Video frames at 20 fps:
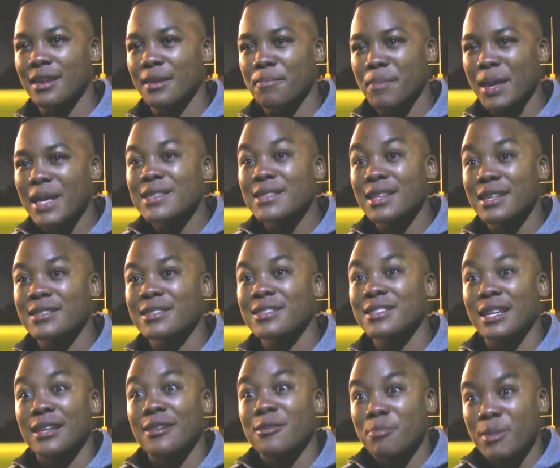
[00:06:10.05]
makes us
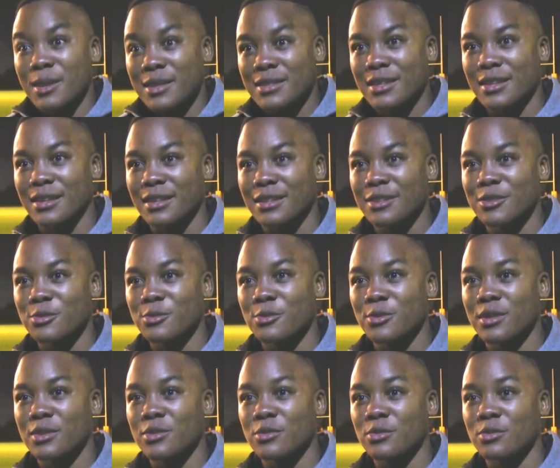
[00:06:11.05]
gel better into
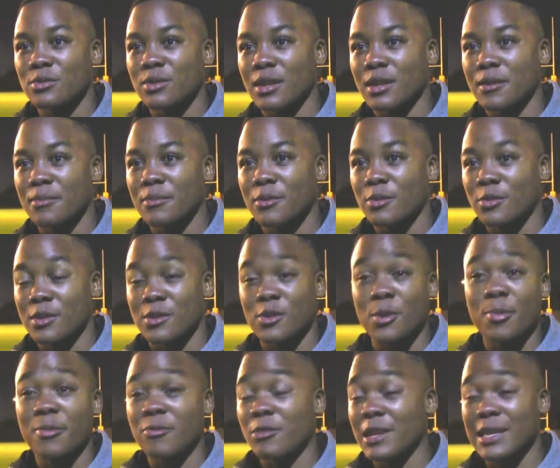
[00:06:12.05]
the
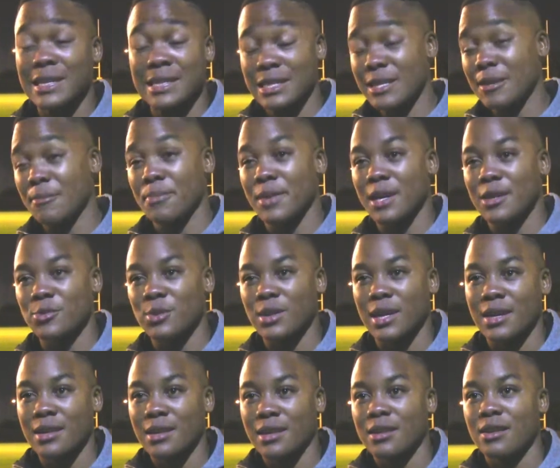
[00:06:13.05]
top of the league team that we
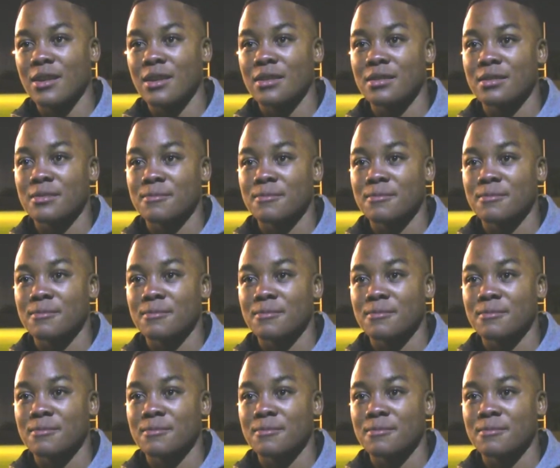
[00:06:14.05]
currently are.